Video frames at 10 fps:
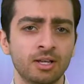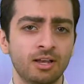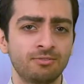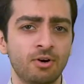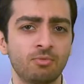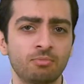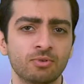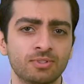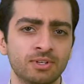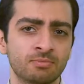and fell
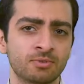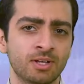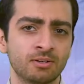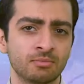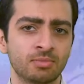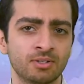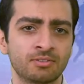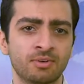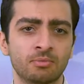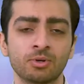1.6% compared
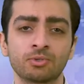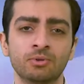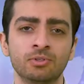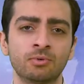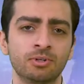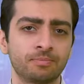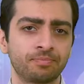to February 2020.